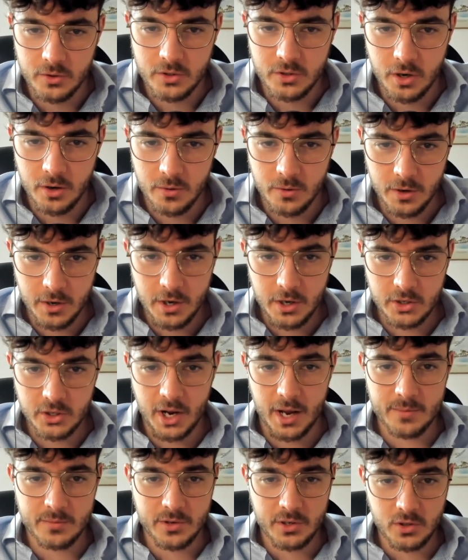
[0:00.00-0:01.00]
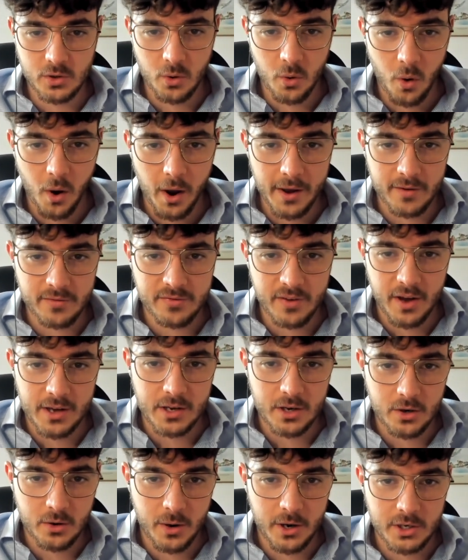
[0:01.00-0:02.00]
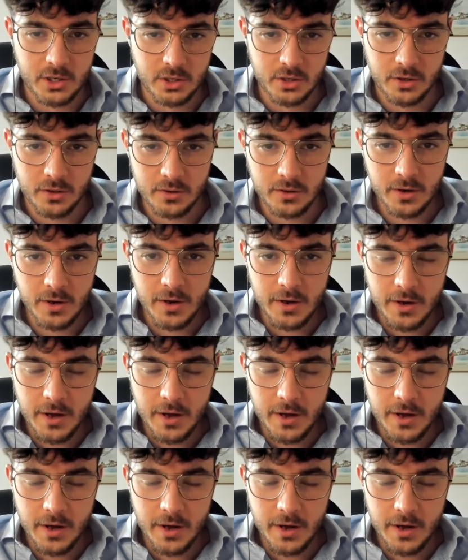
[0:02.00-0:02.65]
So James, that's quite a vague question